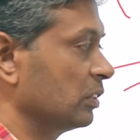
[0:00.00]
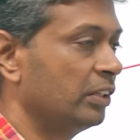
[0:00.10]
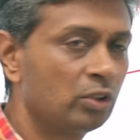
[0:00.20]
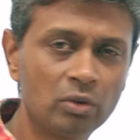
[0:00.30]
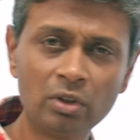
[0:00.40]

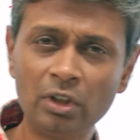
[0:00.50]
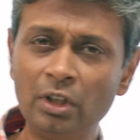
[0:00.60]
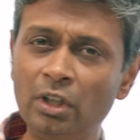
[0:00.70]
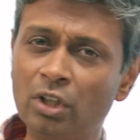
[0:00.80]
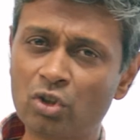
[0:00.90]
Right, so
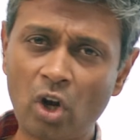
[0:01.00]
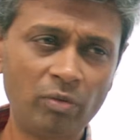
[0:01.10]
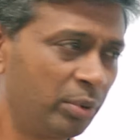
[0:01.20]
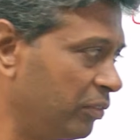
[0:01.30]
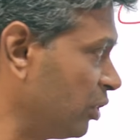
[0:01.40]

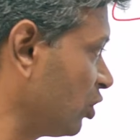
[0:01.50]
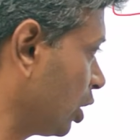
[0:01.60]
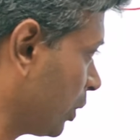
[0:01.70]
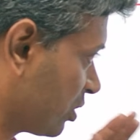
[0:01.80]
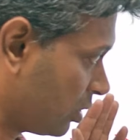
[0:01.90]
solve previous year
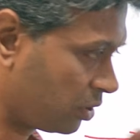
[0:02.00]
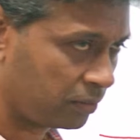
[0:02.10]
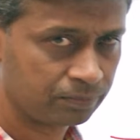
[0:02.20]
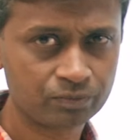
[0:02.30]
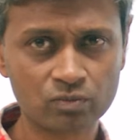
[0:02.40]
questions,
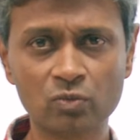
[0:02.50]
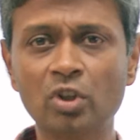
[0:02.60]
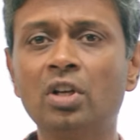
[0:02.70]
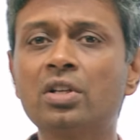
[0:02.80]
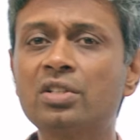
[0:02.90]

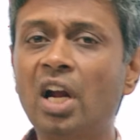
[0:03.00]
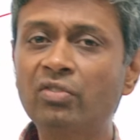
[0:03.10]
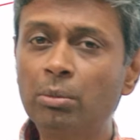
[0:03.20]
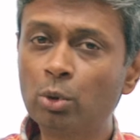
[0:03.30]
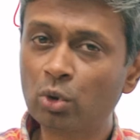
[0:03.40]
start
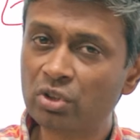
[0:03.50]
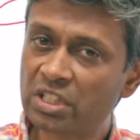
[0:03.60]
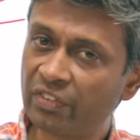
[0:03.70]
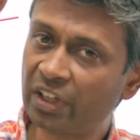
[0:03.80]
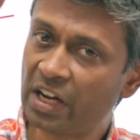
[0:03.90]
from
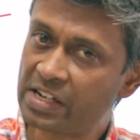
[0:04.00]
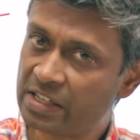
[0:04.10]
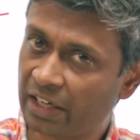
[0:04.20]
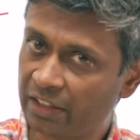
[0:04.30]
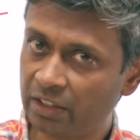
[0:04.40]
2017,
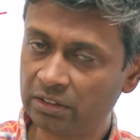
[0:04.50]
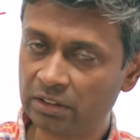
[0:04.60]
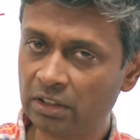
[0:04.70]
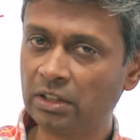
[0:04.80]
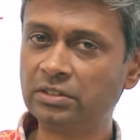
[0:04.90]
18,
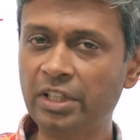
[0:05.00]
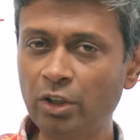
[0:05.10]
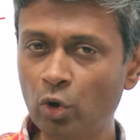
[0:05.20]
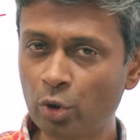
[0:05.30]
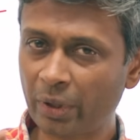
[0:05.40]
19, then
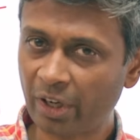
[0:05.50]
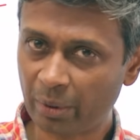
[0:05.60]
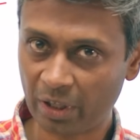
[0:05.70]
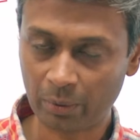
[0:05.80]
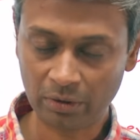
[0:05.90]
go to
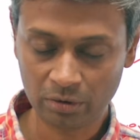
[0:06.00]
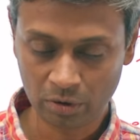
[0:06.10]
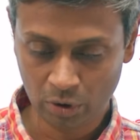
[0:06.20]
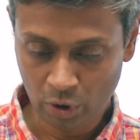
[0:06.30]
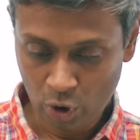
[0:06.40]
2021.
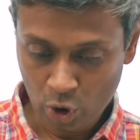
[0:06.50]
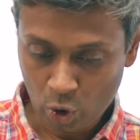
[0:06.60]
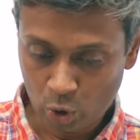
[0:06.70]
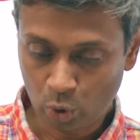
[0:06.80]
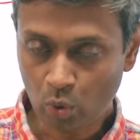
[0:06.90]

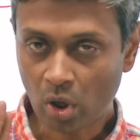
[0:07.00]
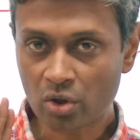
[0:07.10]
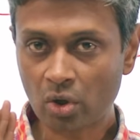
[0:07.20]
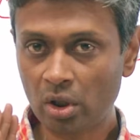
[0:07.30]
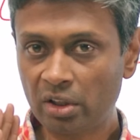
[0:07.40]
Do not
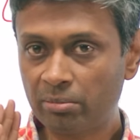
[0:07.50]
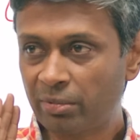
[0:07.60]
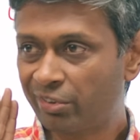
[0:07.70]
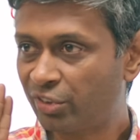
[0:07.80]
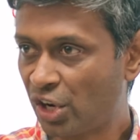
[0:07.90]
solve them
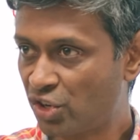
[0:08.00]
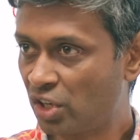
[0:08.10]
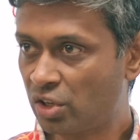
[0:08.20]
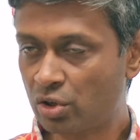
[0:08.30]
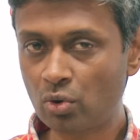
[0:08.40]
as
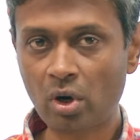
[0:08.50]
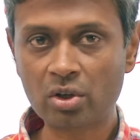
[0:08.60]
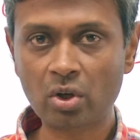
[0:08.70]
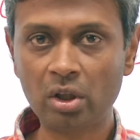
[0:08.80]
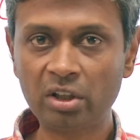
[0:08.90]
sectionals, do
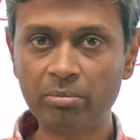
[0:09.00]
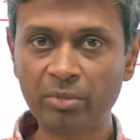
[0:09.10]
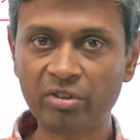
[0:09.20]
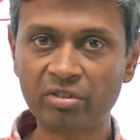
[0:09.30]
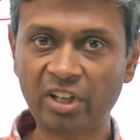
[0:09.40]
not solve them
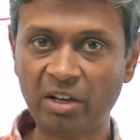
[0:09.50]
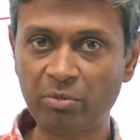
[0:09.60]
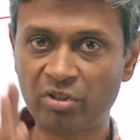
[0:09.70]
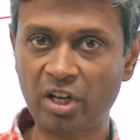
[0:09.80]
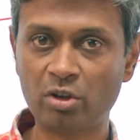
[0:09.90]
as
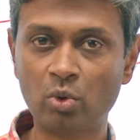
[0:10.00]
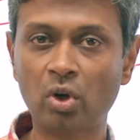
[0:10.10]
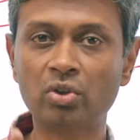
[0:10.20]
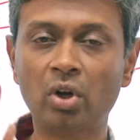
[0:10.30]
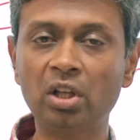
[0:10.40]
timed set, do
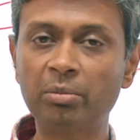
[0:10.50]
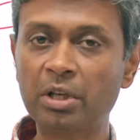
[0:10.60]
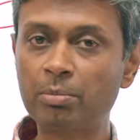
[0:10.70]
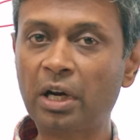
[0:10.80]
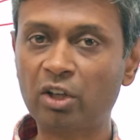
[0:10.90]
not solve them
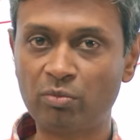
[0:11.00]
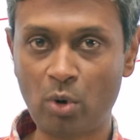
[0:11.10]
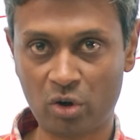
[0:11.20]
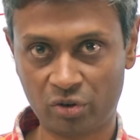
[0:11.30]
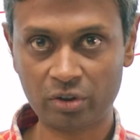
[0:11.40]
as part of
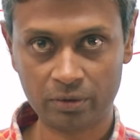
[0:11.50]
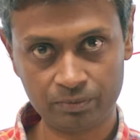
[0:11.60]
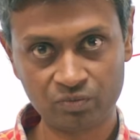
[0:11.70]
mocks,